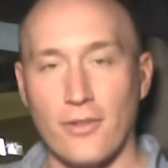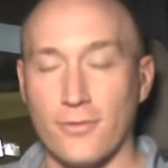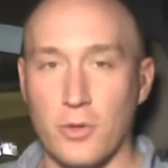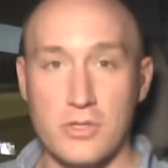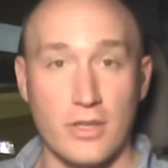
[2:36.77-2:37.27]

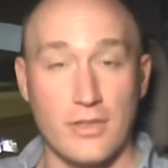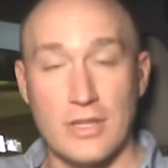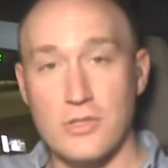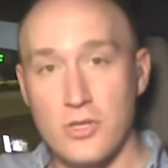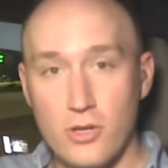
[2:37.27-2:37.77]
Unfortunately,
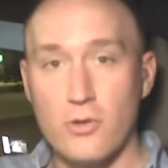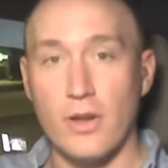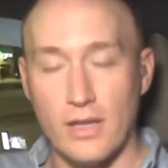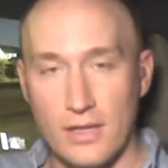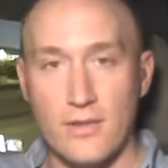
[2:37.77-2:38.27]
these two
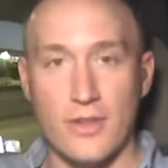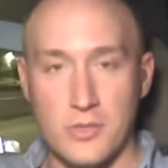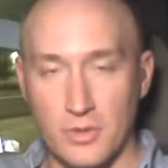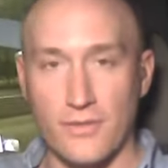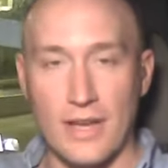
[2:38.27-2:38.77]

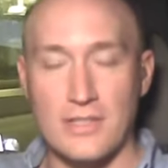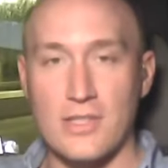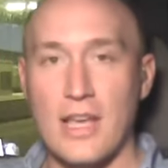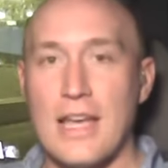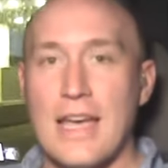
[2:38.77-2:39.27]
individual
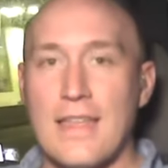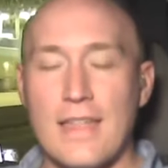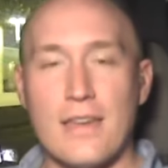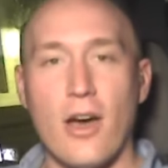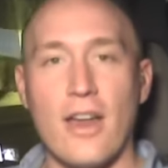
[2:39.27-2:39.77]
events, they
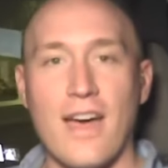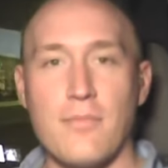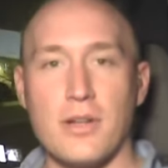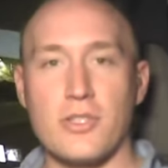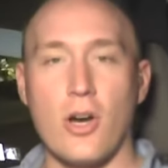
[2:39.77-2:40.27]
did not have
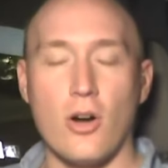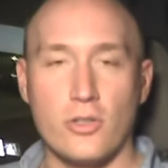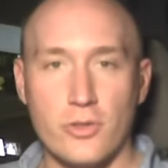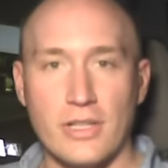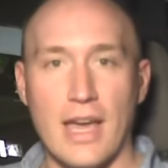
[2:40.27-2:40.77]
much
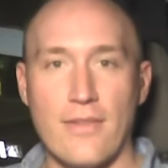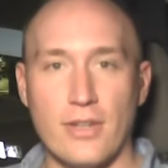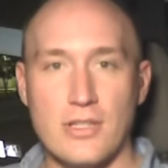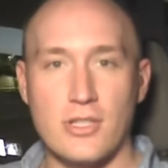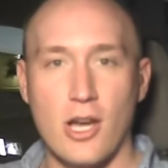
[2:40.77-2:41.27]
concrete
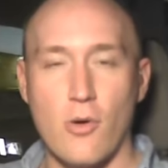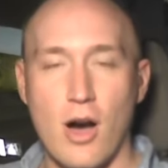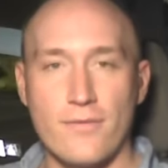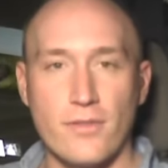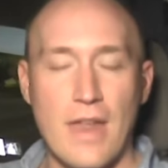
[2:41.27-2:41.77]
evidence to go off of.